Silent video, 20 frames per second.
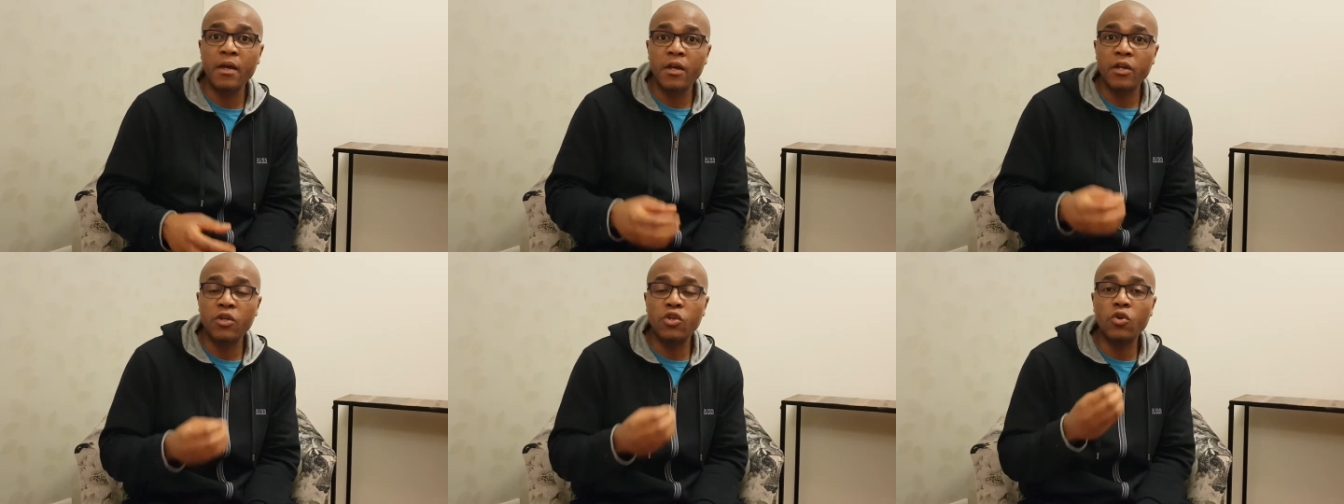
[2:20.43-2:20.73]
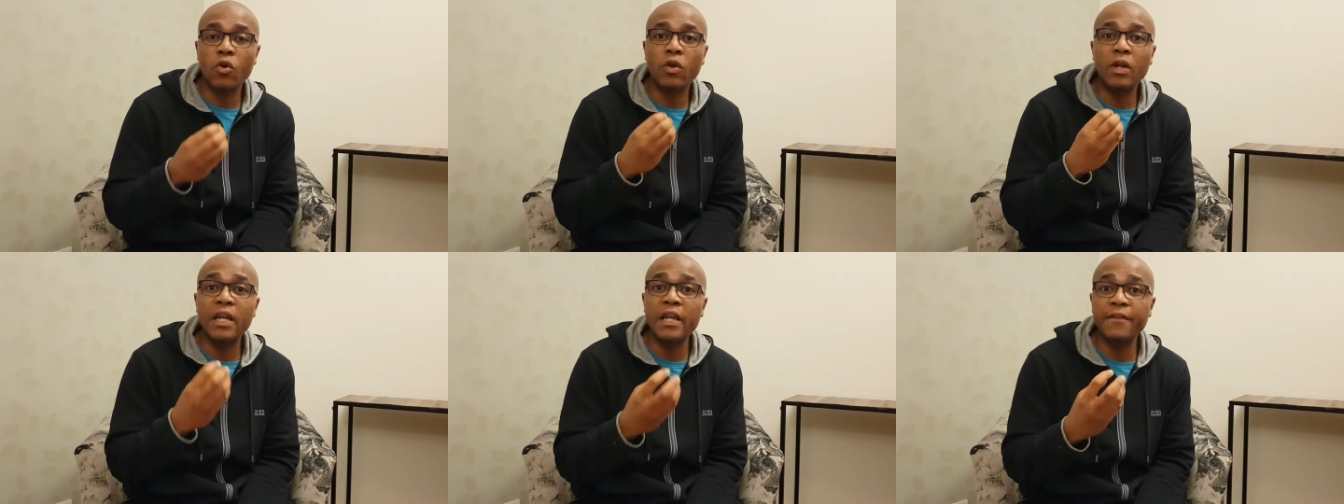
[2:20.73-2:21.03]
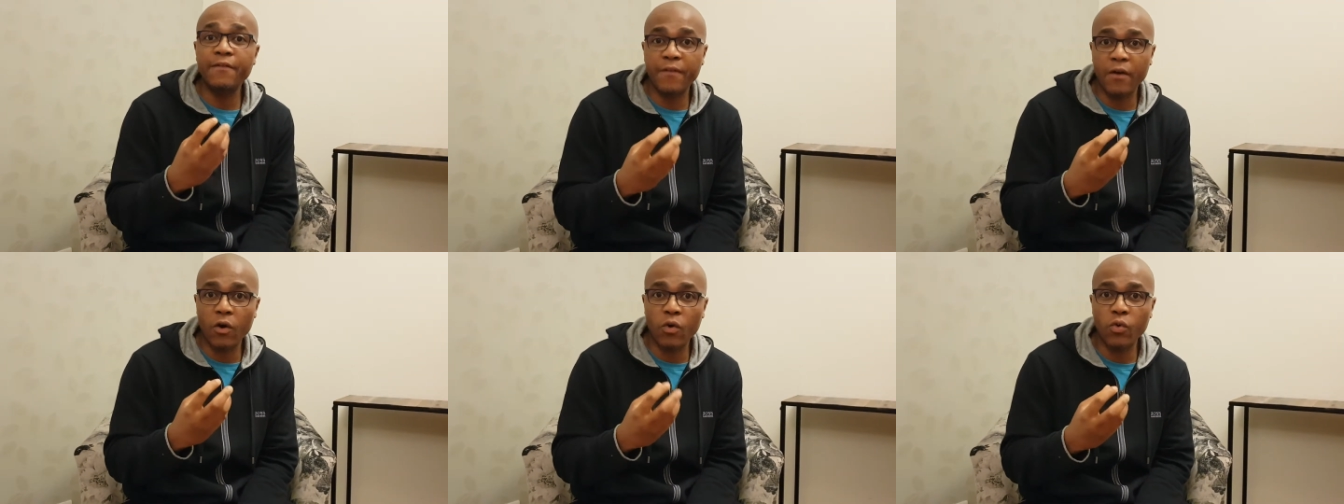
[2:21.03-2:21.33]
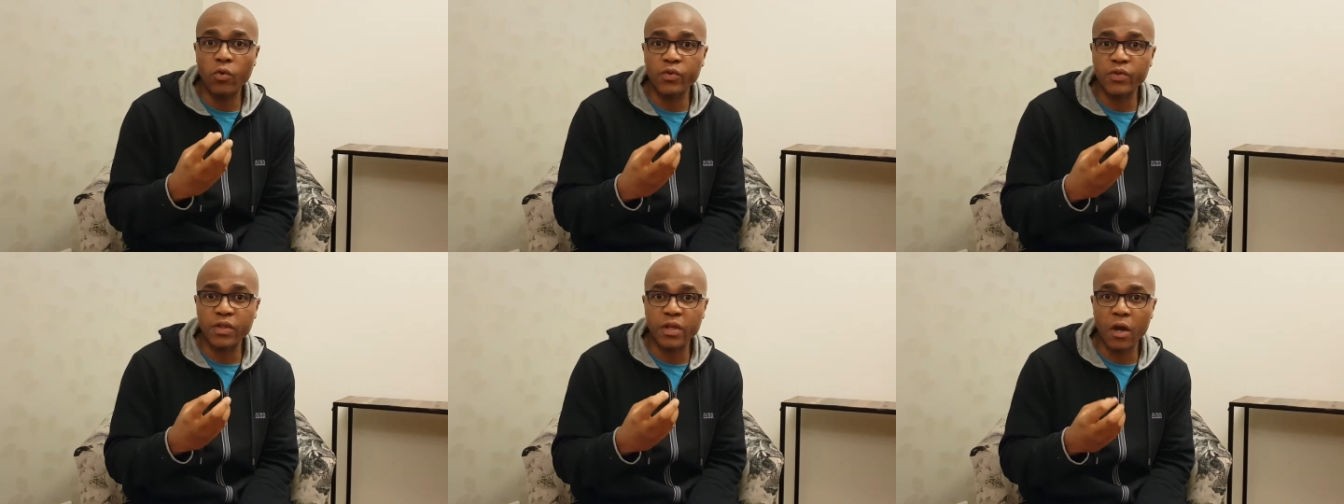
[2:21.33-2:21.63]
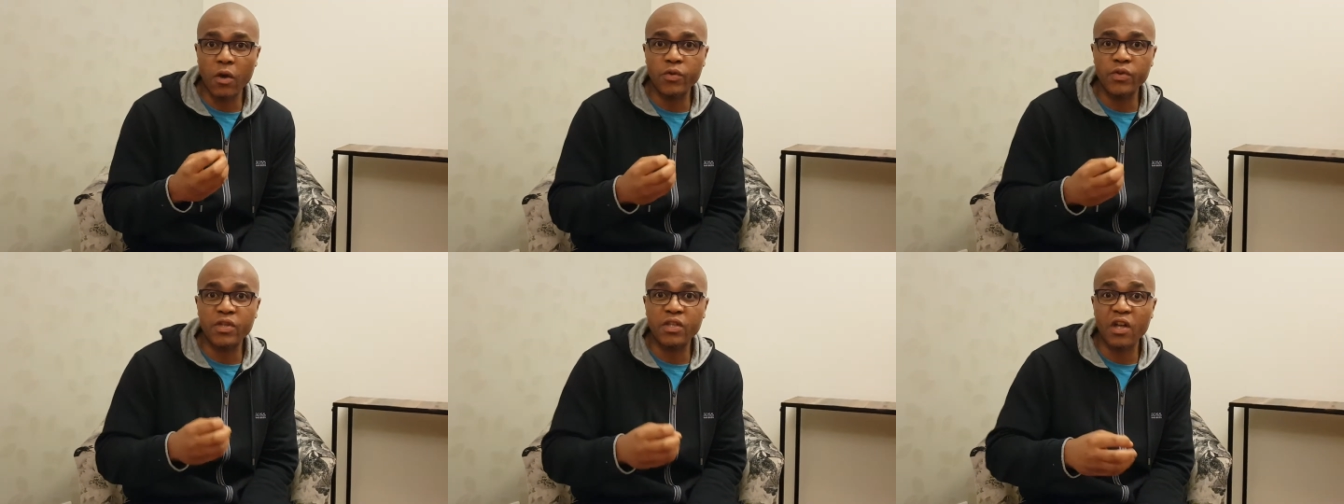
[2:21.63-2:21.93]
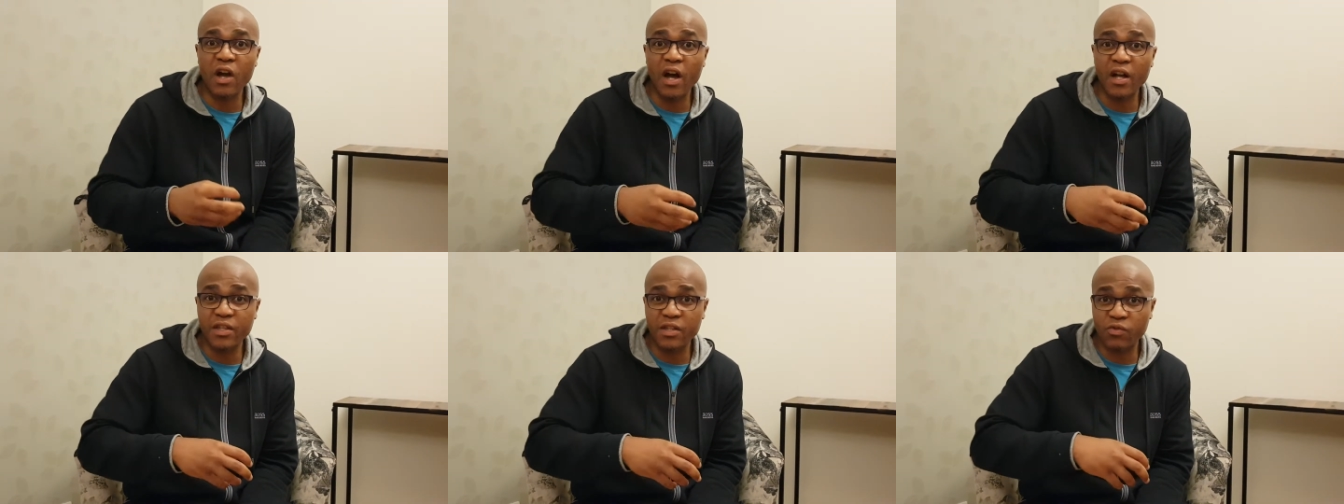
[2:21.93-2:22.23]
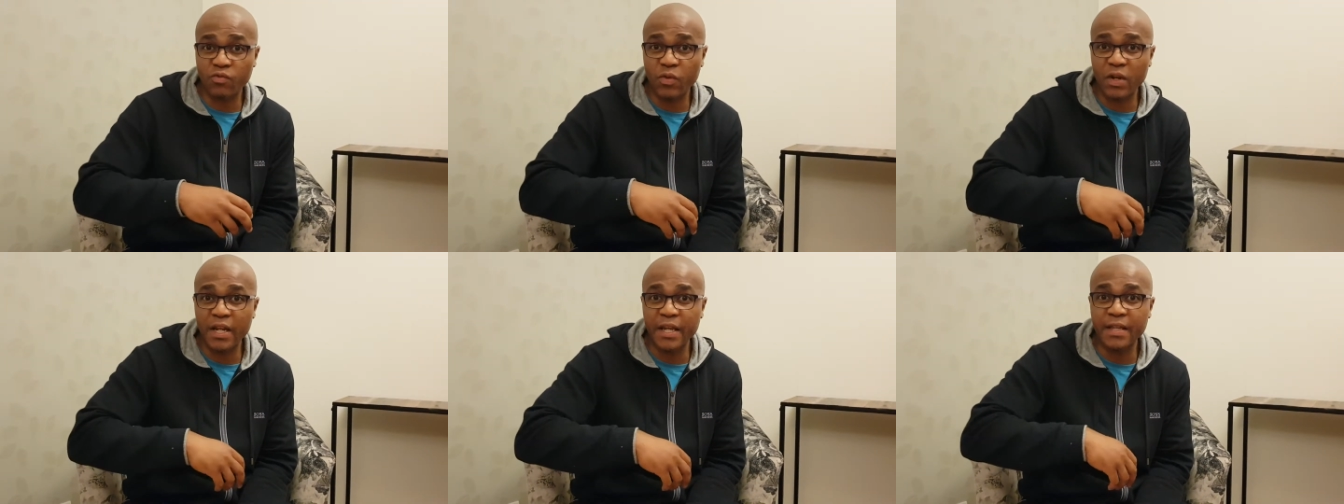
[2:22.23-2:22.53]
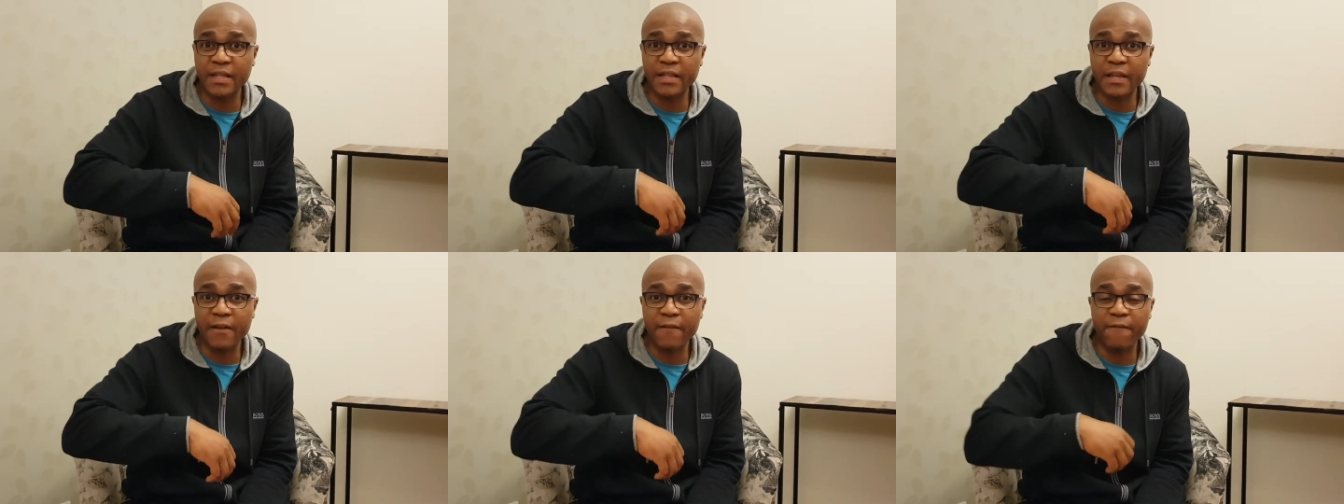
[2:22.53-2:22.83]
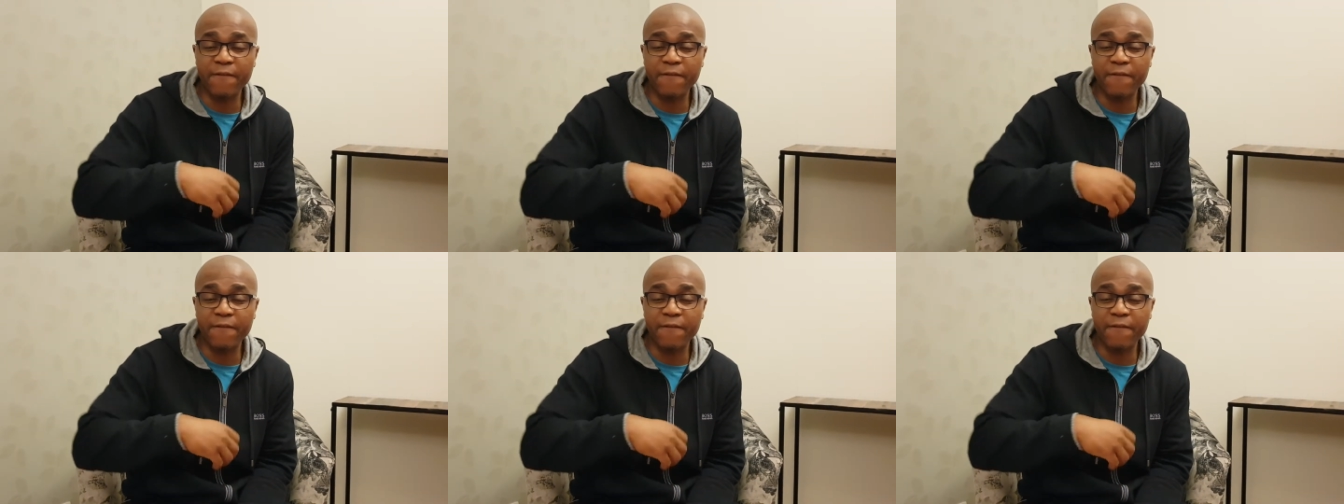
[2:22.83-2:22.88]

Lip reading: Your liver also starts releasing